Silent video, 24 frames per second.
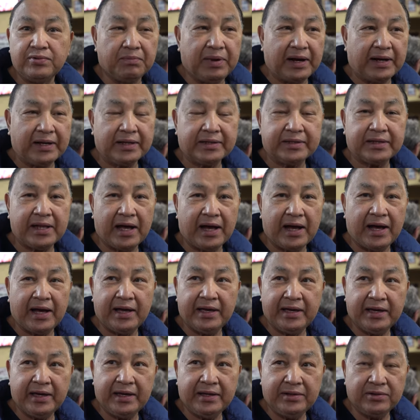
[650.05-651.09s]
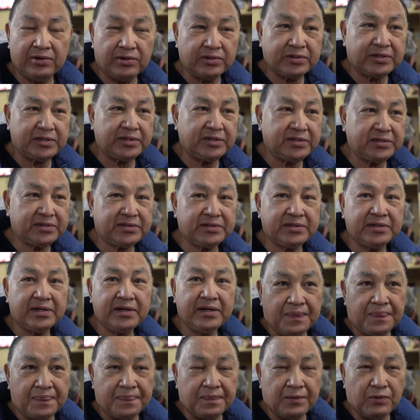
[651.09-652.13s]
But I noticed
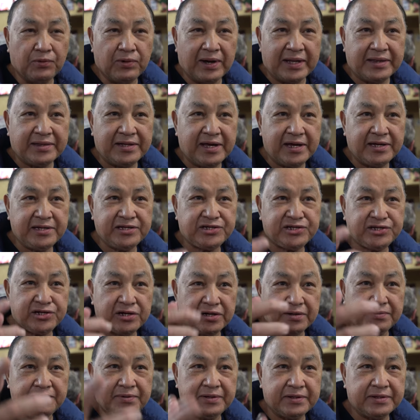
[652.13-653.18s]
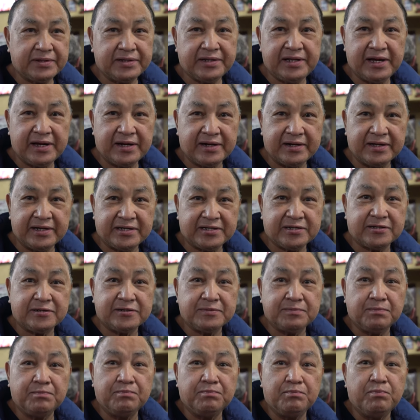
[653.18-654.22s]
when they serve it there, it's
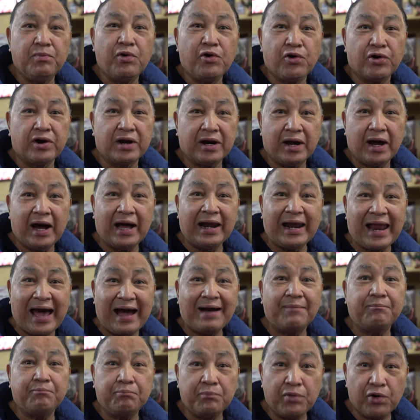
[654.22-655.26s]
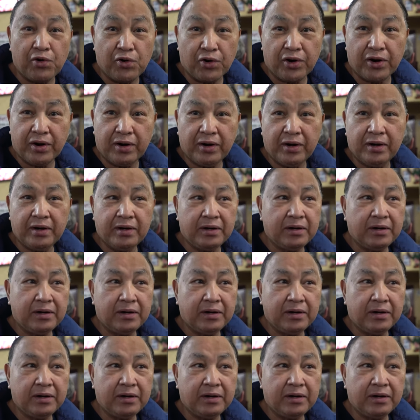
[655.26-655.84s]
more, a lot more